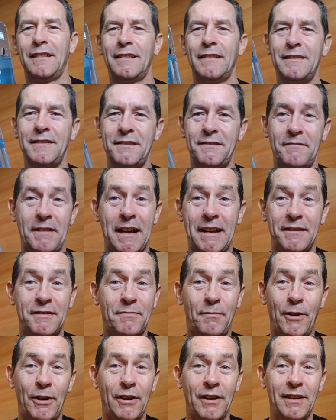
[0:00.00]
it's
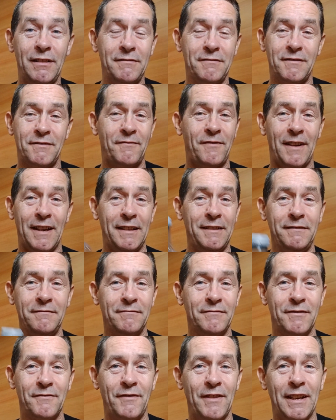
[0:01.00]
nice water, it's fine,
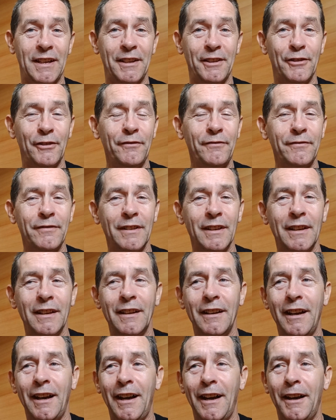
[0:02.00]
it's fair enough,
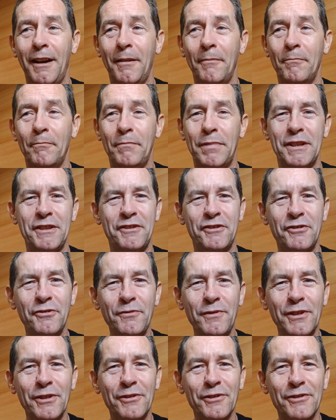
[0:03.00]
but it's
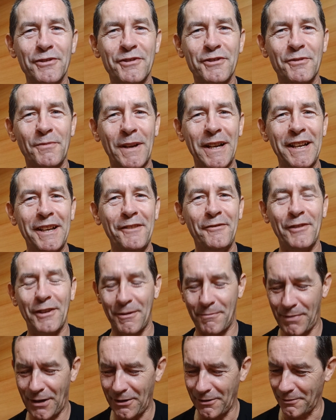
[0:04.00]
€2.20 for
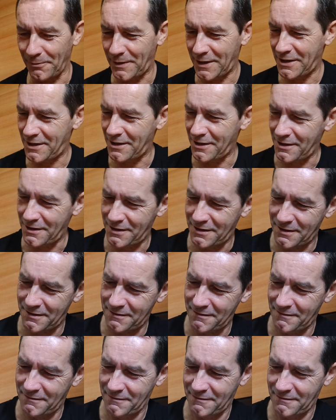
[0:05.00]
a bottle, which is